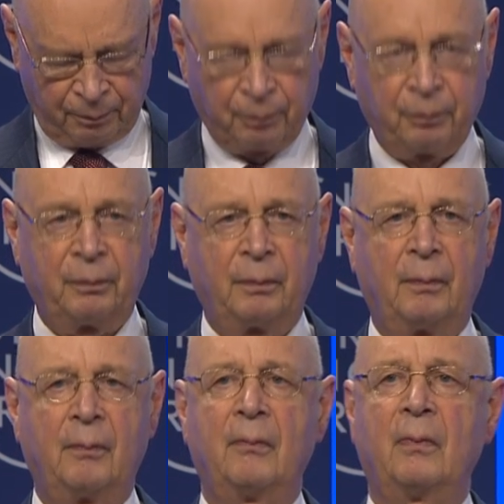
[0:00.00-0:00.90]

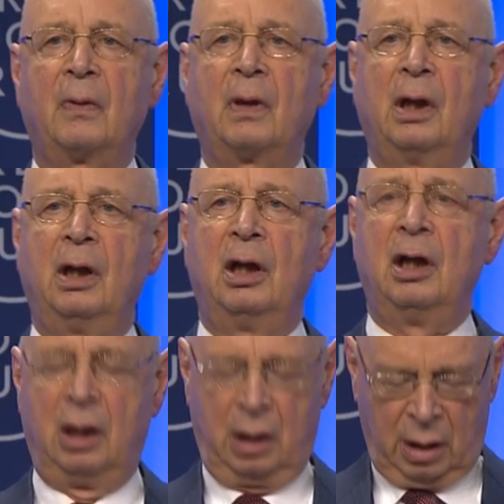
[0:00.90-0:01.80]
Nobody speaks.